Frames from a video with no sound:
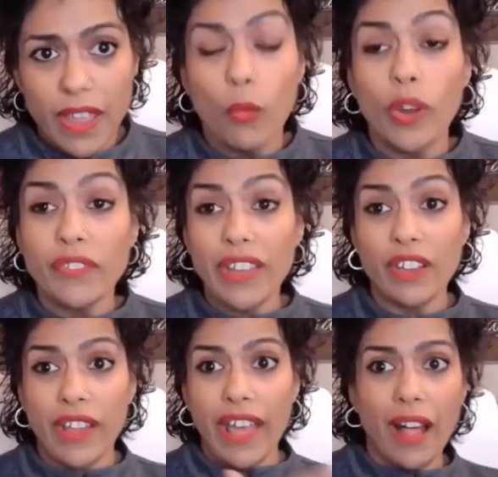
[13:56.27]
What if I
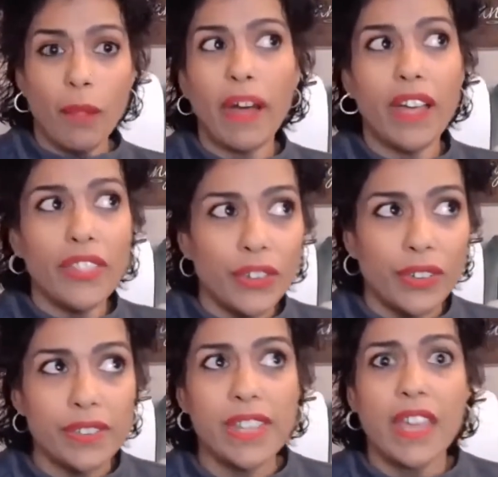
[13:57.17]
could help
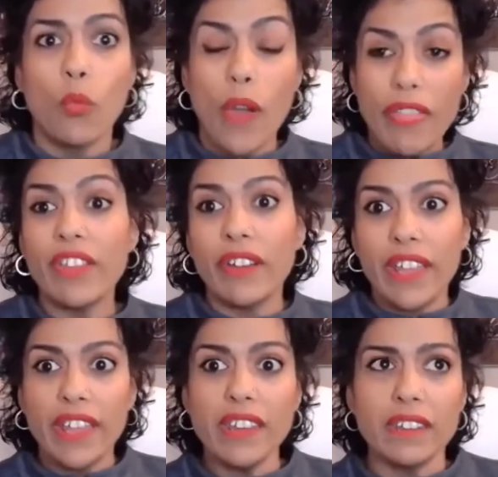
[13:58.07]
others when they're
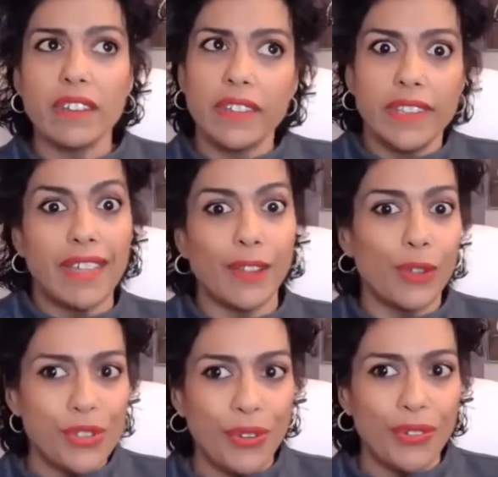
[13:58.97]
in the yellow
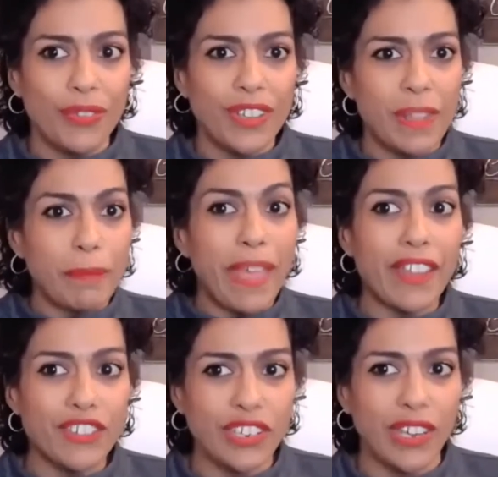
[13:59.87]
zone because I'm
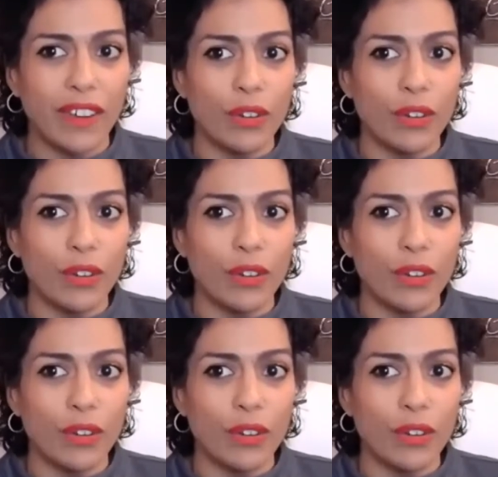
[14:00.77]
catching it,